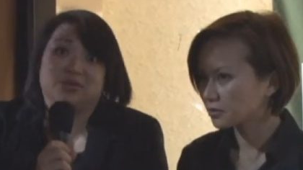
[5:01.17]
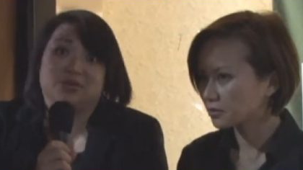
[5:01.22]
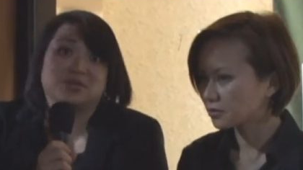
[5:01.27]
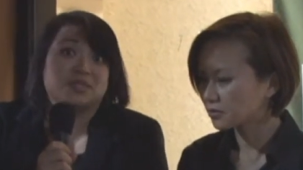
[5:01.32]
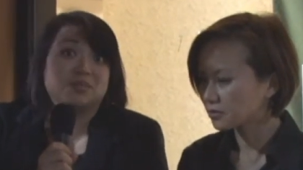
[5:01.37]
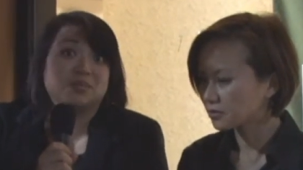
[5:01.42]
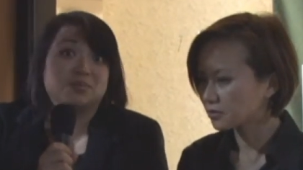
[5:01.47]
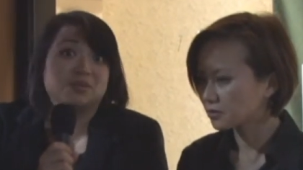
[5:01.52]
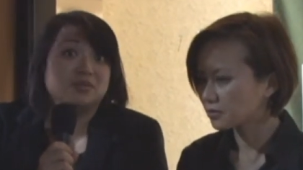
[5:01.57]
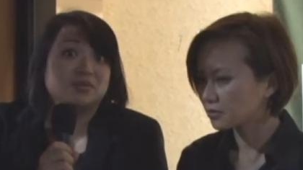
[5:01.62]

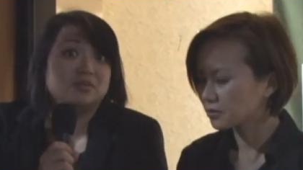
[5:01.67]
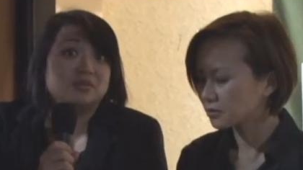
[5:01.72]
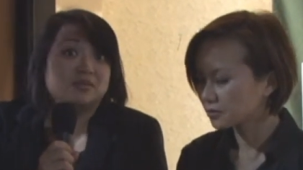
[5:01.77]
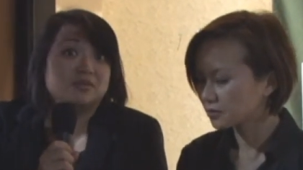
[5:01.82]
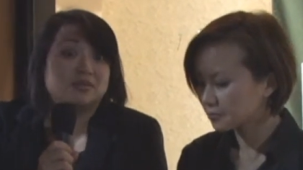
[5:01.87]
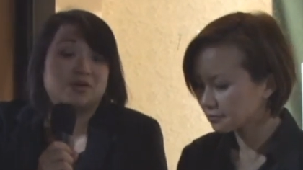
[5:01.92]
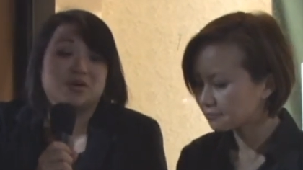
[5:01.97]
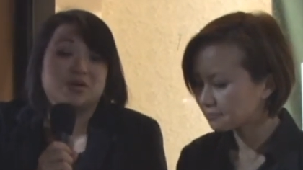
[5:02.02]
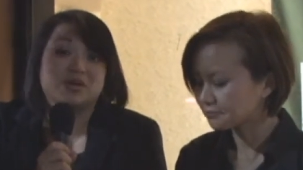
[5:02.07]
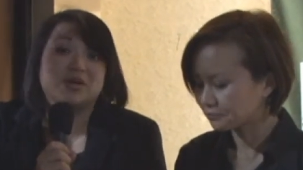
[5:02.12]
Speaker 1: symbols,
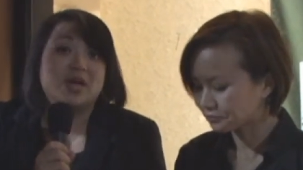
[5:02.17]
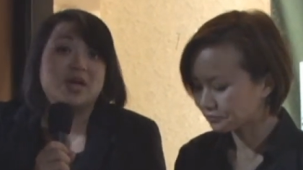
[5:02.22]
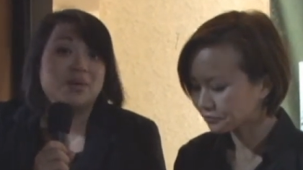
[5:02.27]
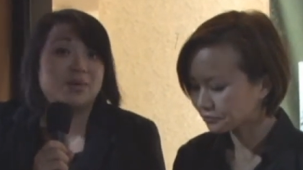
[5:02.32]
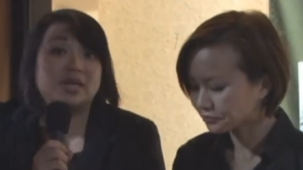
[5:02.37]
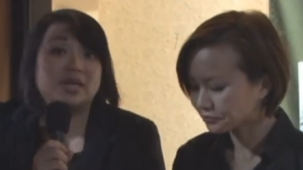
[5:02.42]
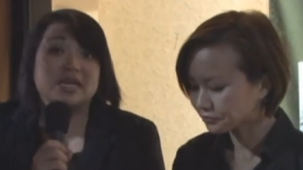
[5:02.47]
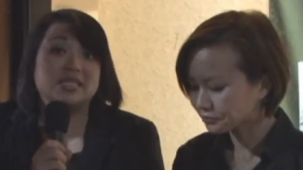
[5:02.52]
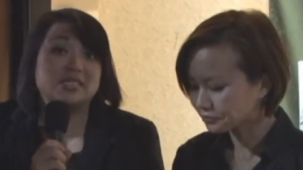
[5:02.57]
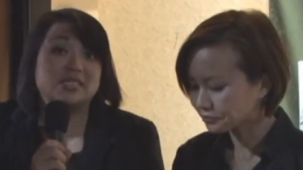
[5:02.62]
or
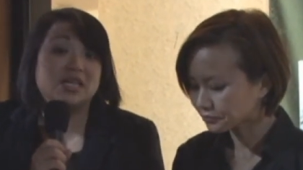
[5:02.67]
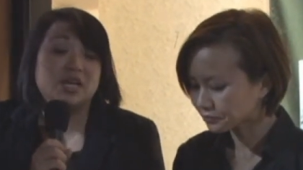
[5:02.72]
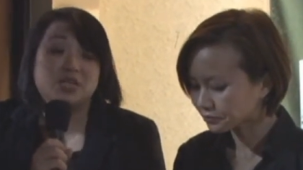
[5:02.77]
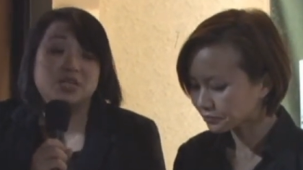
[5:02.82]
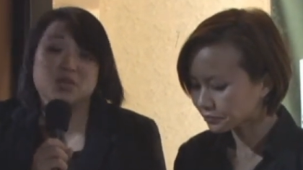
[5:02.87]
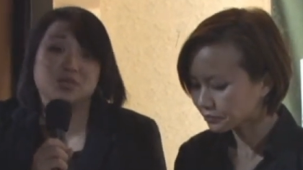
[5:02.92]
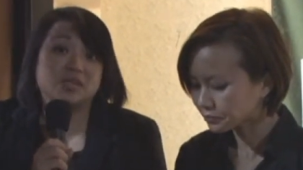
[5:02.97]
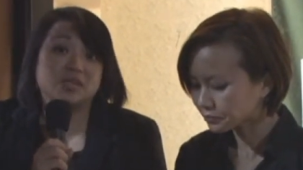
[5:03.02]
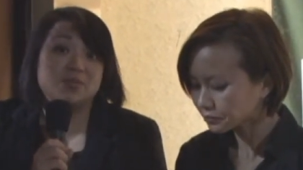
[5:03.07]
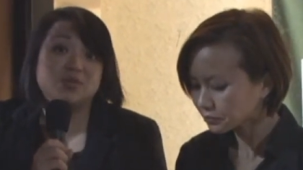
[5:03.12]
because
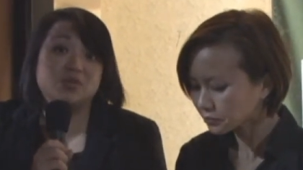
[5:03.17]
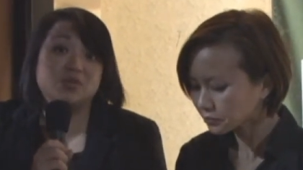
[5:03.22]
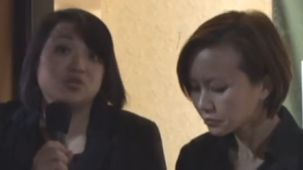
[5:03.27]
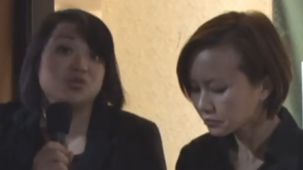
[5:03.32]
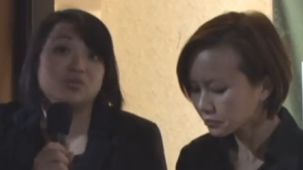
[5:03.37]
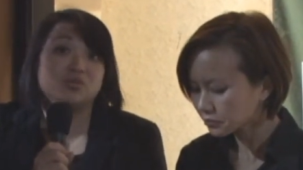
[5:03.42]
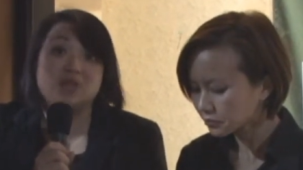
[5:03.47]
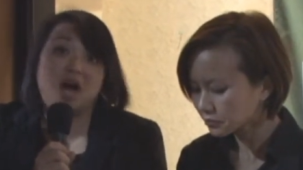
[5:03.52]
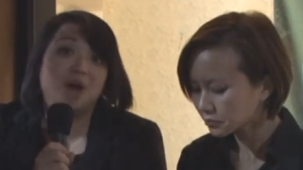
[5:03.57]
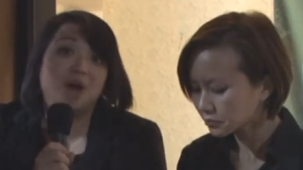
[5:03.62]
those symbols do
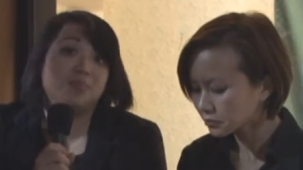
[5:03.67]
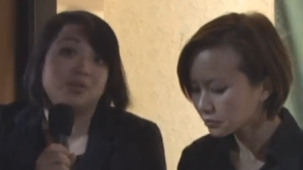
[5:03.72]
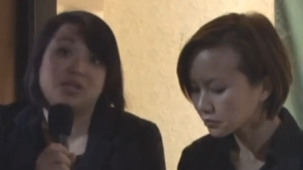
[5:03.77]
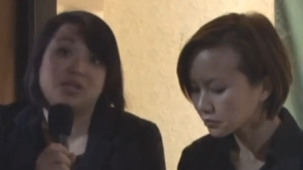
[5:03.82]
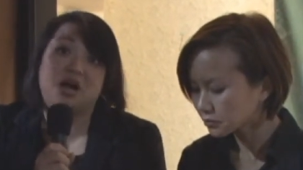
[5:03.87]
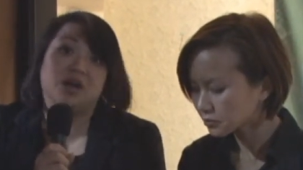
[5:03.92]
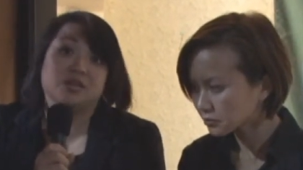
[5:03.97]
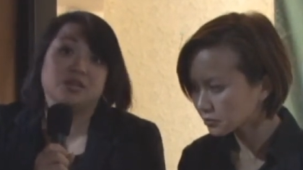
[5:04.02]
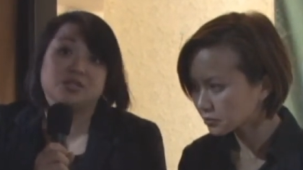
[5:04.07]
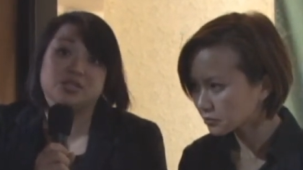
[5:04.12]
not
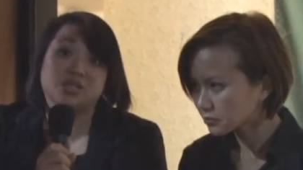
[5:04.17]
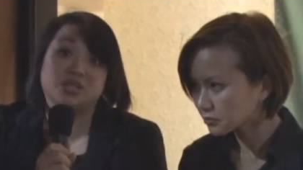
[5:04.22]
belong to the